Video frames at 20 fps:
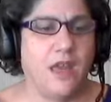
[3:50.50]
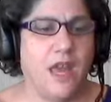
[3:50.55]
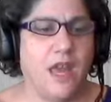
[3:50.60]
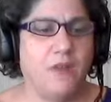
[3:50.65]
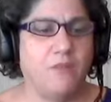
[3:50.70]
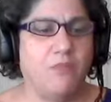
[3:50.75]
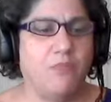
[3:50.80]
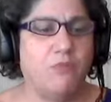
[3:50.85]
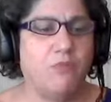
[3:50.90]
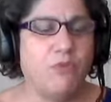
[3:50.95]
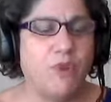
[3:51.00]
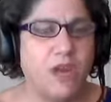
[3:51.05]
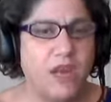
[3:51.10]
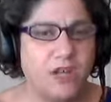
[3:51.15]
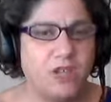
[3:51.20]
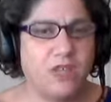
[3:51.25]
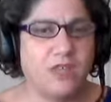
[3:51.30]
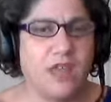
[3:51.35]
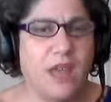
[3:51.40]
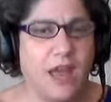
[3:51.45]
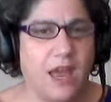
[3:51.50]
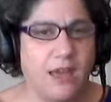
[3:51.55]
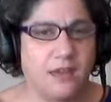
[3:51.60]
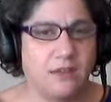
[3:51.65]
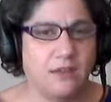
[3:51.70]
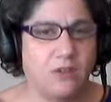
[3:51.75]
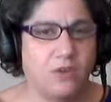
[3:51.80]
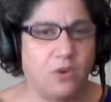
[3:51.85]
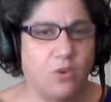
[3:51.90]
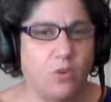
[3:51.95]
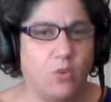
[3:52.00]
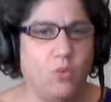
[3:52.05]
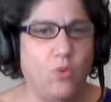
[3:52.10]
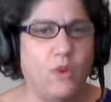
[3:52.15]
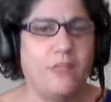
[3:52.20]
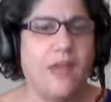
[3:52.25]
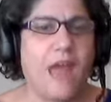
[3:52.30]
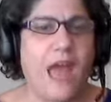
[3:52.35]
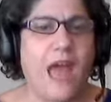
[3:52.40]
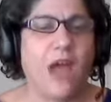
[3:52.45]
And bridge that
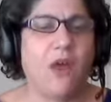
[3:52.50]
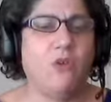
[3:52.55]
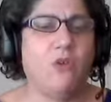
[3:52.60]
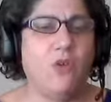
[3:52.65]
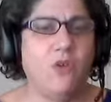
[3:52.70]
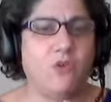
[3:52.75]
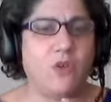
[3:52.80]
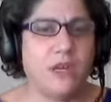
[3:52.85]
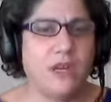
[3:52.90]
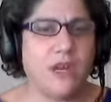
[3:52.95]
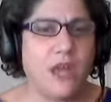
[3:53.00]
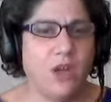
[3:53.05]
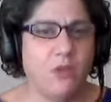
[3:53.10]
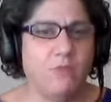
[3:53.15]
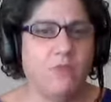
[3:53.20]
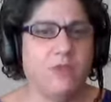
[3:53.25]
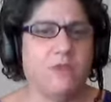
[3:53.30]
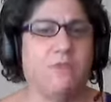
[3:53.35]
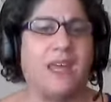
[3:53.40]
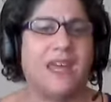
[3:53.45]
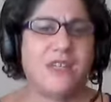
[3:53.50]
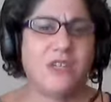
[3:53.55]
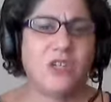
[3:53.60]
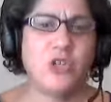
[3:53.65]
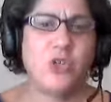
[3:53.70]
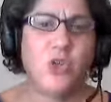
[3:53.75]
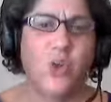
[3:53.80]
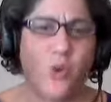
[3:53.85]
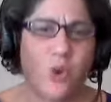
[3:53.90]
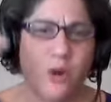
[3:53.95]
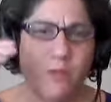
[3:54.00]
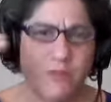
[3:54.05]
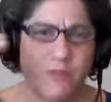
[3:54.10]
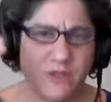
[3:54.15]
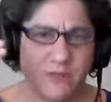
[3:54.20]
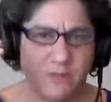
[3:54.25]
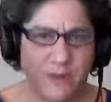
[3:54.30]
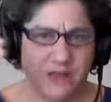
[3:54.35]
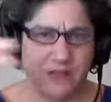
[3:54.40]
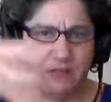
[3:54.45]
with how you can help them. That's your
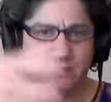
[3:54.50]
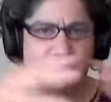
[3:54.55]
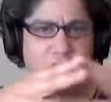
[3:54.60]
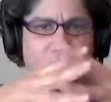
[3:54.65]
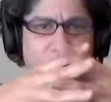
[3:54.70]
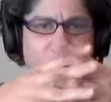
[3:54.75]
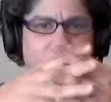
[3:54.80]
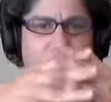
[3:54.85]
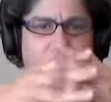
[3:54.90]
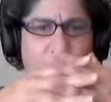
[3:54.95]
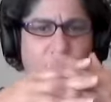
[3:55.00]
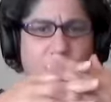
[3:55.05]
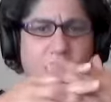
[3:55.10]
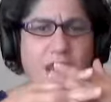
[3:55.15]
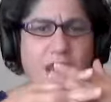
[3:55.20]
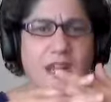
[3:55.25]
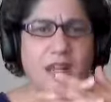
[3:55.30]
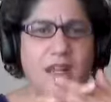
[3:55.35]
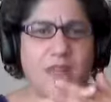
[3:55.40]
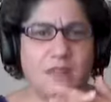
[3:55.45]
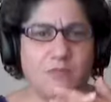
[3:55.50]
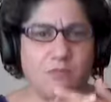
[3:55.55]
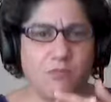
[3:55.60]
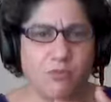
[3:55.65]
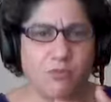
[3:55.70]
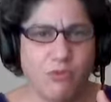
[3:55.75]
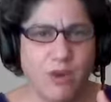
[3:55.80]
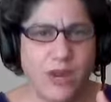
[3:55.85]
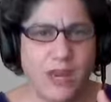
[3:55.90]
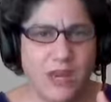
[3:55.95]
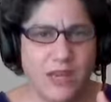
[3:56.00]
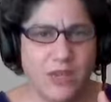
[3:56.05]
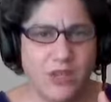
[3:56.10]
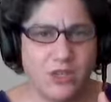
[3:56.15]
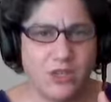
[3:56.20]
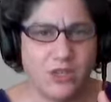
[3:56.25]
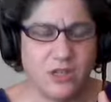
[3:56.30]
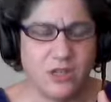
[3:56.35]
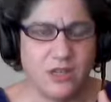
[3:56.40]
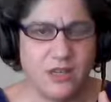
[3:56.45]
perspective. So you're creating this
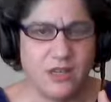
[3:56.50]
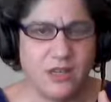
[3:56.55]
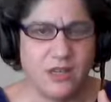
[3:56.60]
bridge.